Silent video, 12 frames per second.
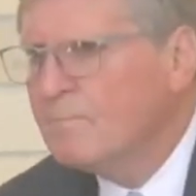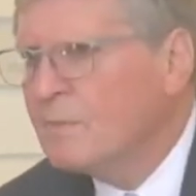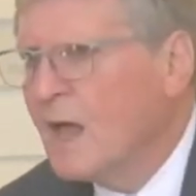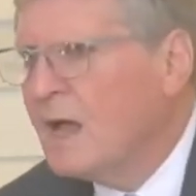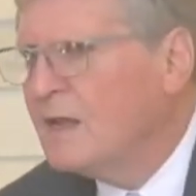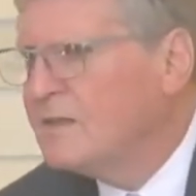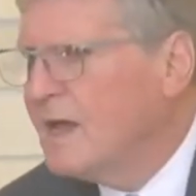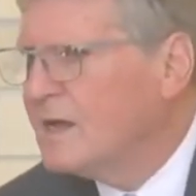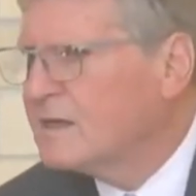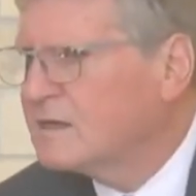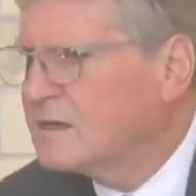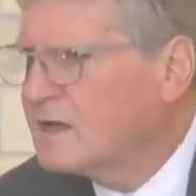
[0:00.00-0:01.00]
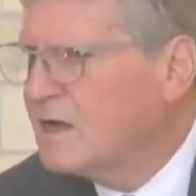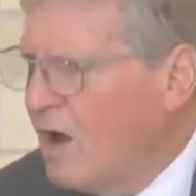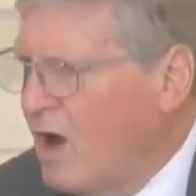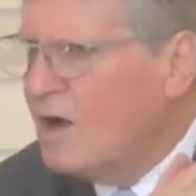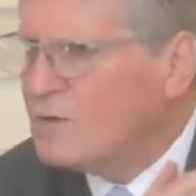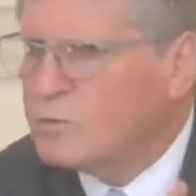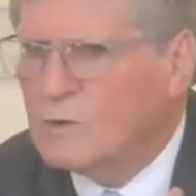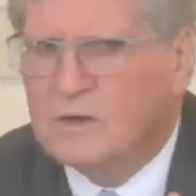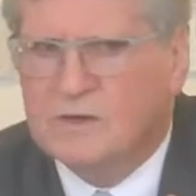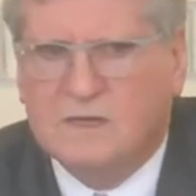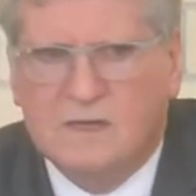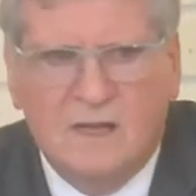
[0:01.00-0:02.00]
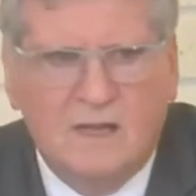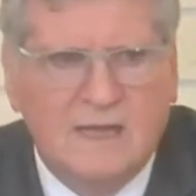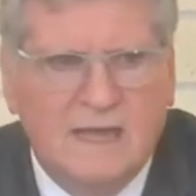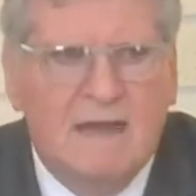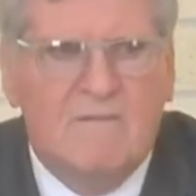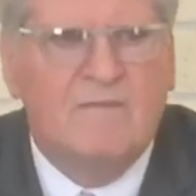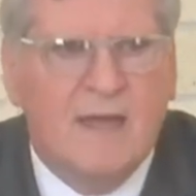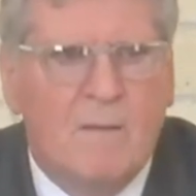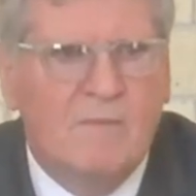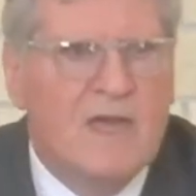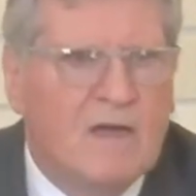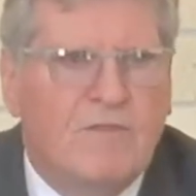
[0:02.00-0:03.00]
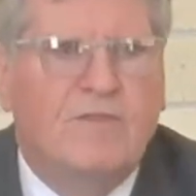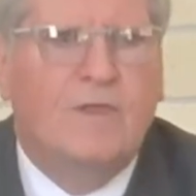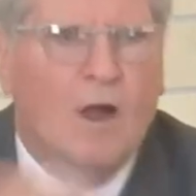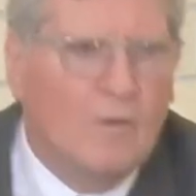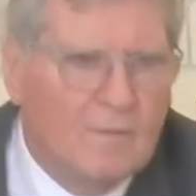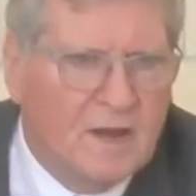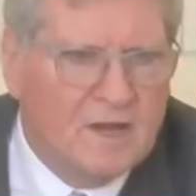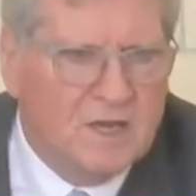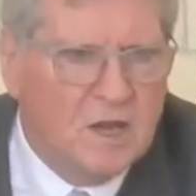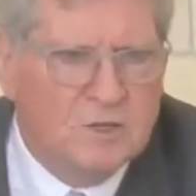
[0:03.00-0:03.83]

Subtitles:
and that God would give them the authority